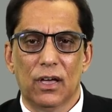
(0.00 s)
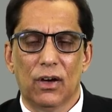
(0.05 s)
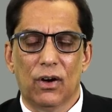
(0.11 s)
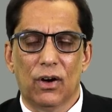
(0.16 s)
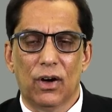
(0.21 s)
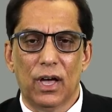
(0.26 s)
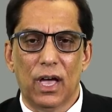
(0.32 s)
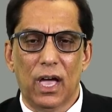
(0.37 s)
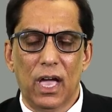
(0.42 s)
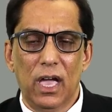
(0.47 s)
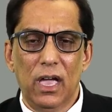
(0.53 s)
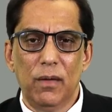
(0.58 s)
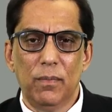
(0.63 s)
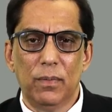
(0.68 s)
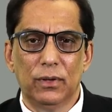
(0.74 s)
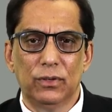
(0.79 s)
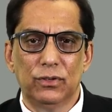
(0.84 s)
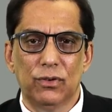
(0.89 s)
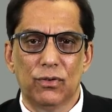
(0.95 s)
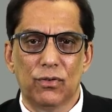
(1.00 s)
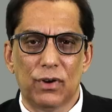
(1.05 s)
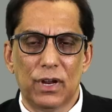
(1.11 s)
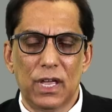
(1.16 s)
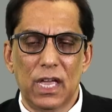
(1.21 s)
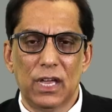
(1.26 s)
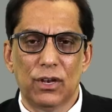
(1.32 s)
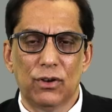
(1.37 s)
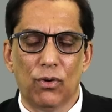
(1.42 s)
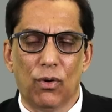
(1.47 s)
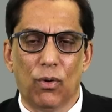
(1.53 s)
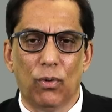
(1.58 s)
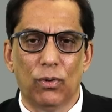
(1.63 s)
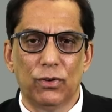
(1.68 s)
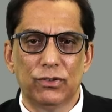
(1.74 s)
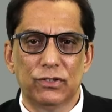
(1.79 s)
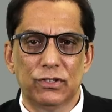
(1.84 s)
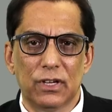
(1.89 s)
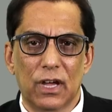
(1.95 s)
are able to read
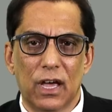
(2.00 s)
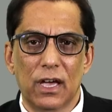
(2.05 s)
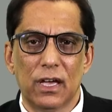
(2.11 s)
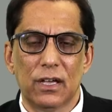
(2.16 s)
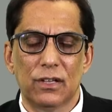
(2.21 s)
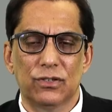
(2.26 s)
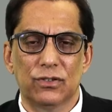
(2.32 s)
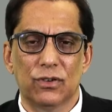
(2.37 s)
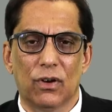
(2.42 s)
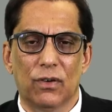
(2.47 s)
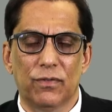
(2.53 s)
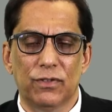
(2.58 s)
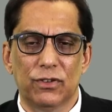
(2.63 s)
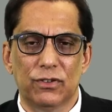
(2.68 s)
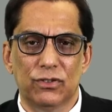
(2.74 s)
all sides of the